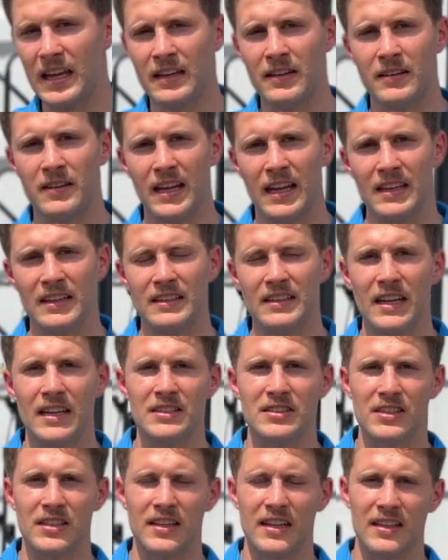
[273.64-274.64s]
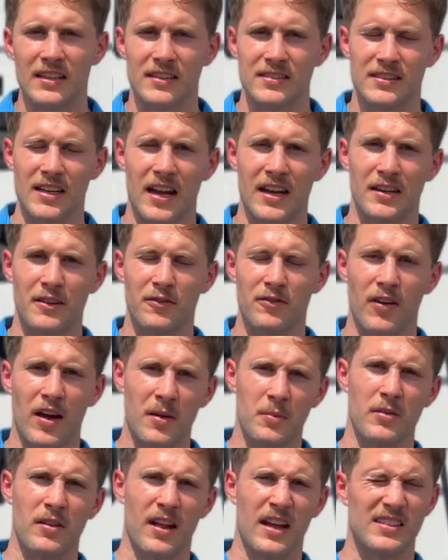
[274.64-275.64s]
indentation in the side of your
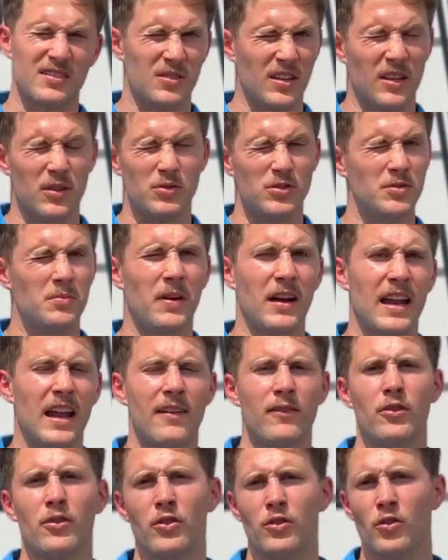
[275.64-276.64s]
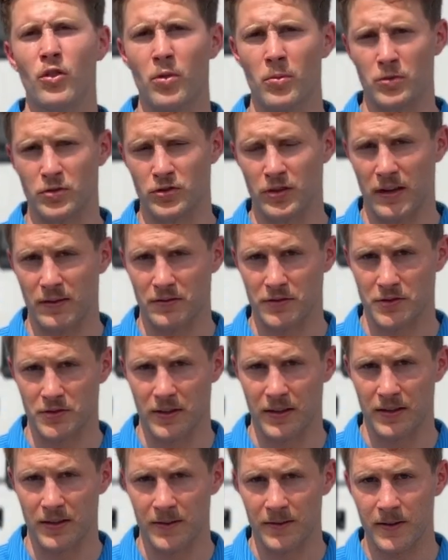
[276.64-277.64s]
fiberglass like what you might have on a normal travel
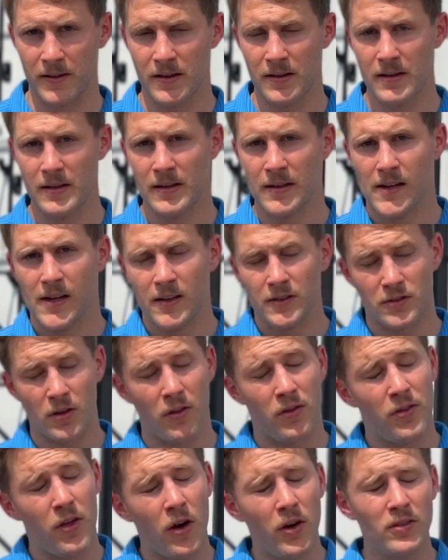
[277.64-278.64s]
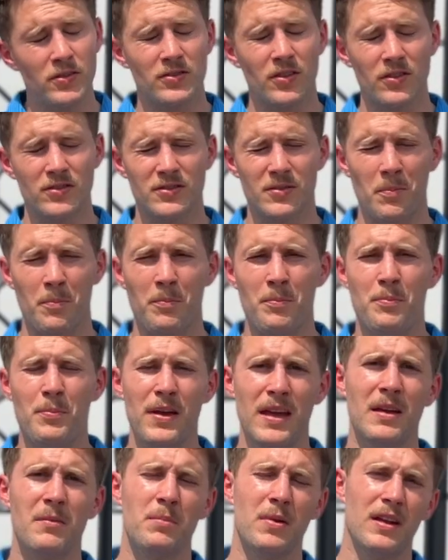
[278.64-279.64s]
trailer. So those are some
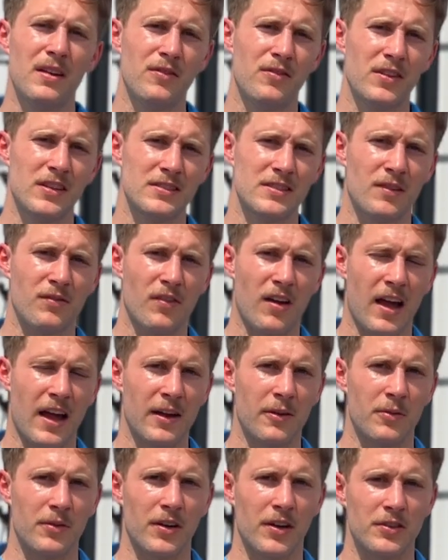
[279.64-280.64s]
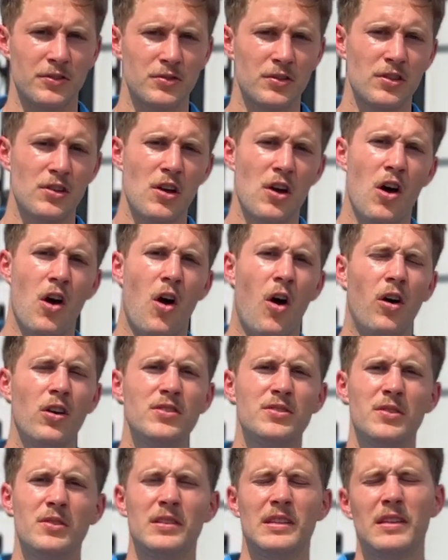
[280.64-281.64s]
big benefits of the Hike 100.
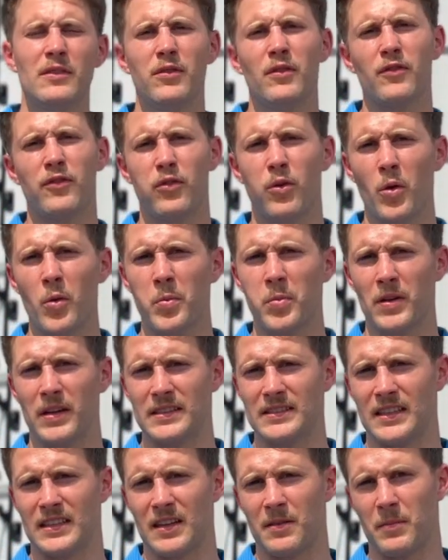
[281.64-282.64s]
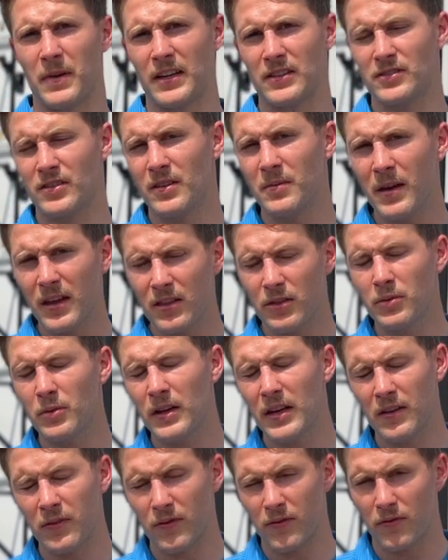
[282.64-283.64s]
Also the different floor plans that they make. So they make
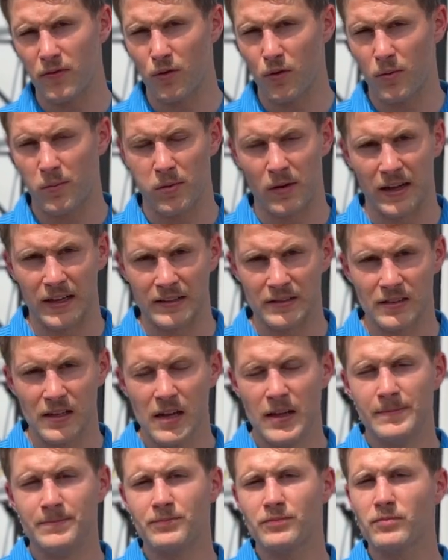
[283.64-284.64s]
three different floor plans.